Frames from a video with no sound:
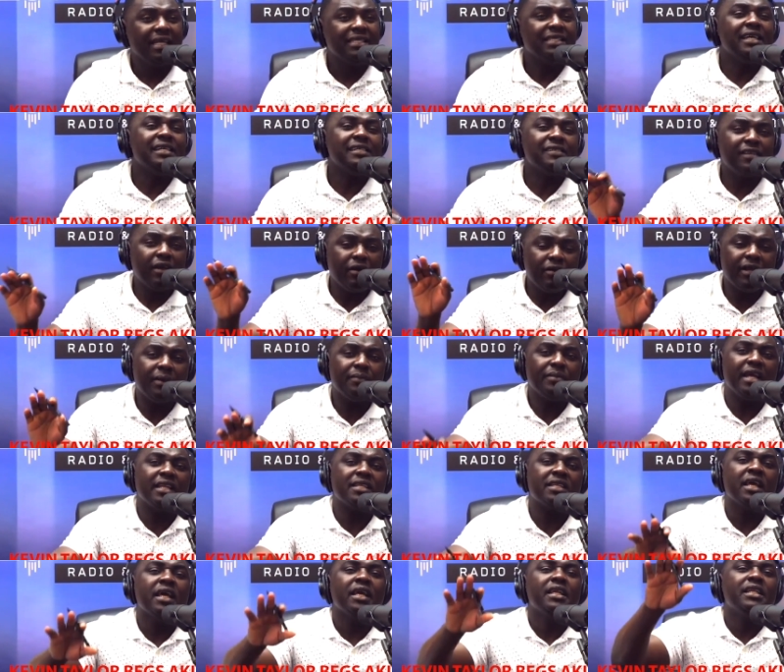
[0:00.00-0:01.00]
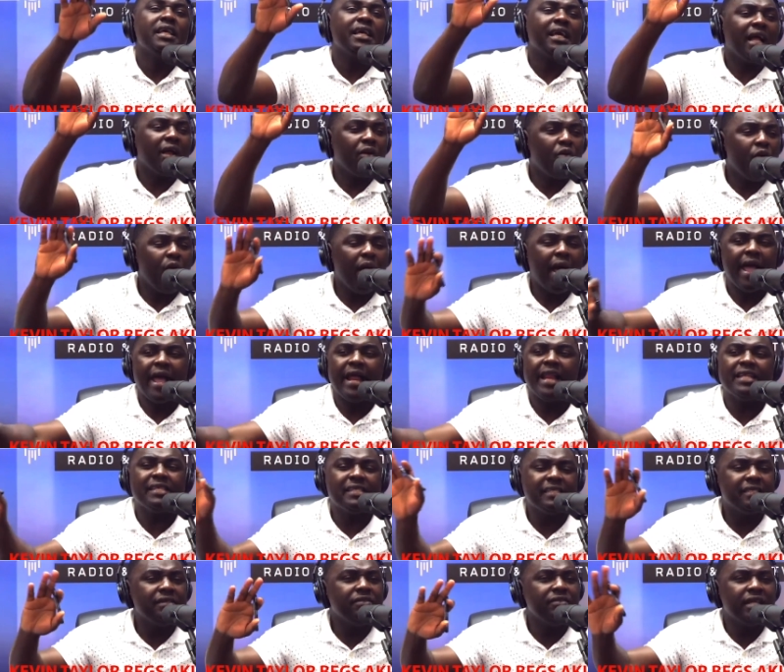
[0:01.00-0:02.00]
just tell them that they can go ahead
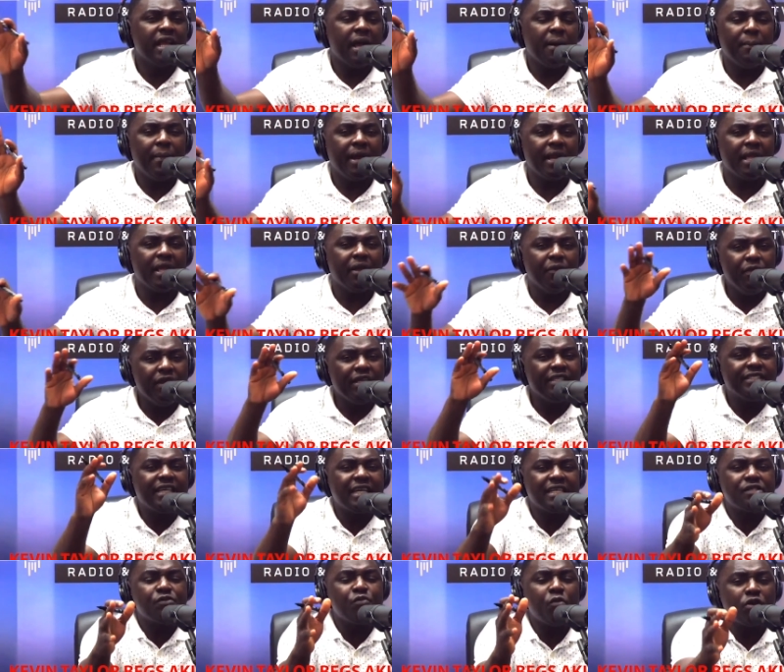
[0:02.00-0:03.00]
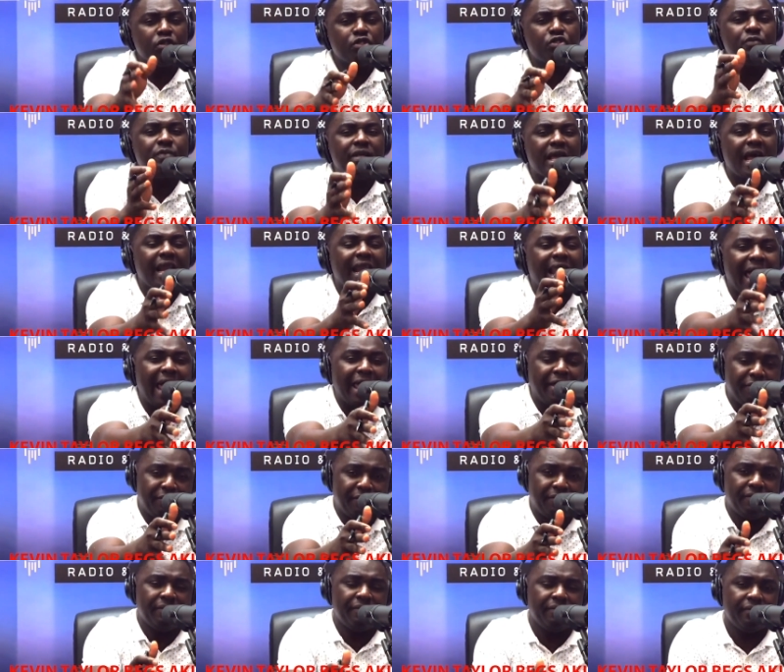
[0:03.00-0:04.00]
and steal their money we just want to be
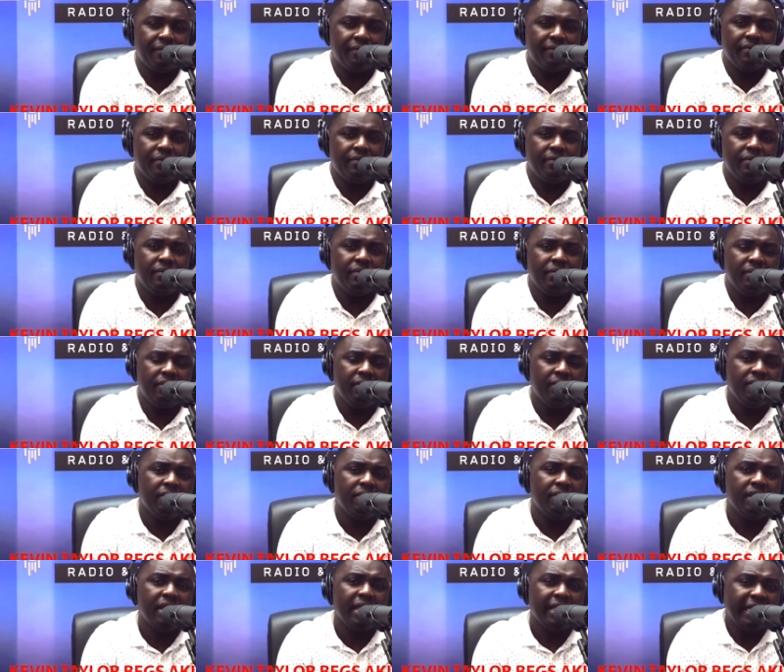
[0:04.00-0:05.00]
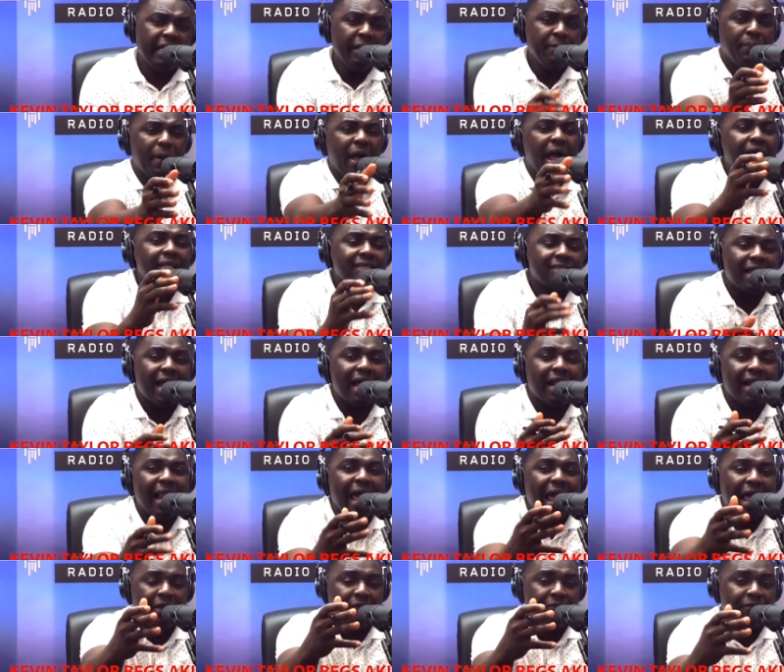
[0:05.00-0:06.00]
alive keep us
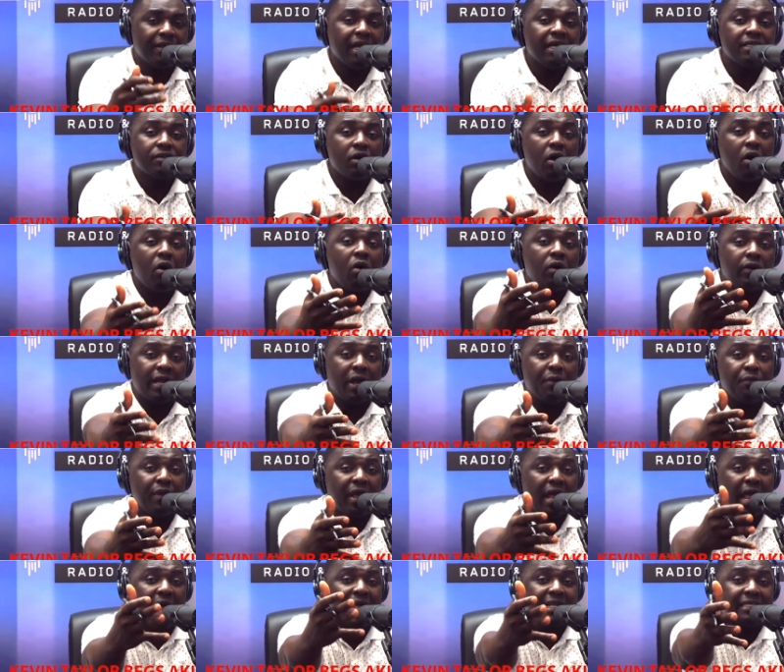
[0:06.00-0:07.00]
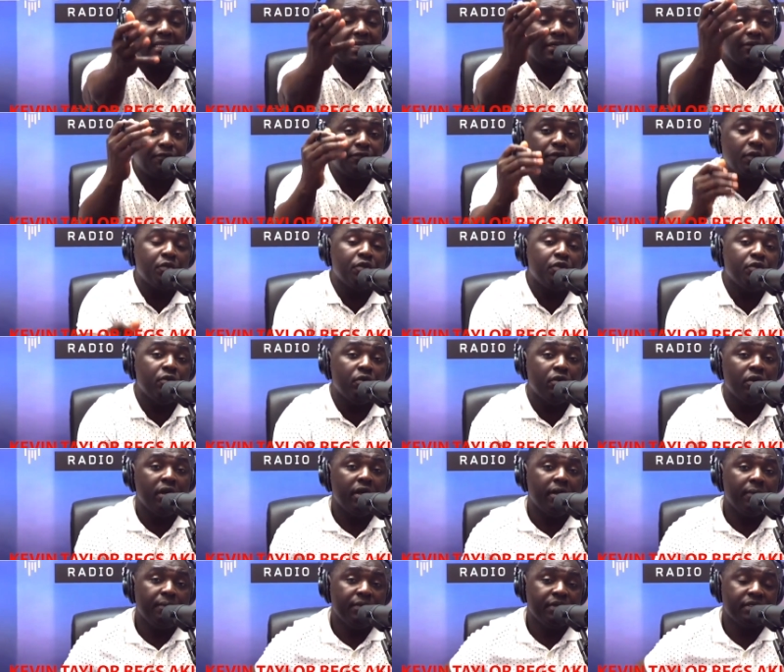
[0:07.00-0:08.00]
alive that's all that we are asking from you
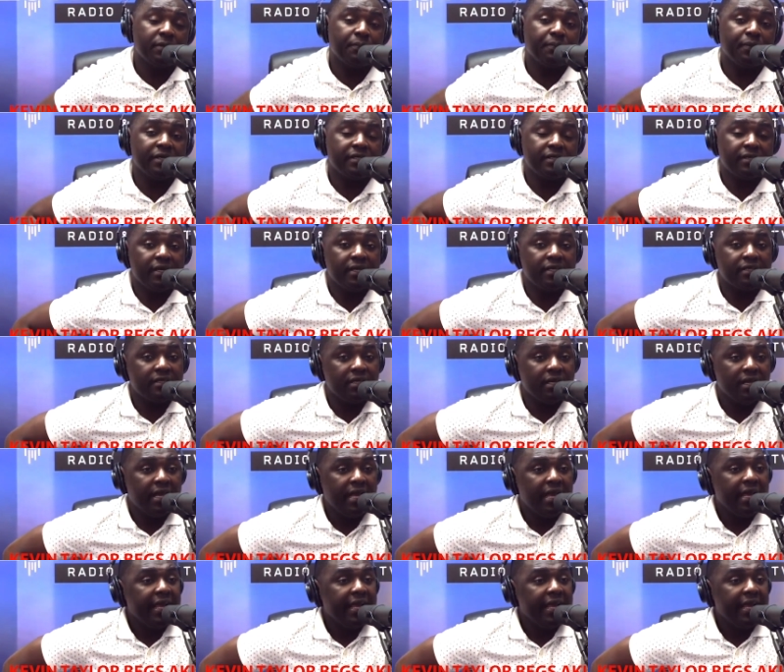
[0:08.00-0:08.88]
mr president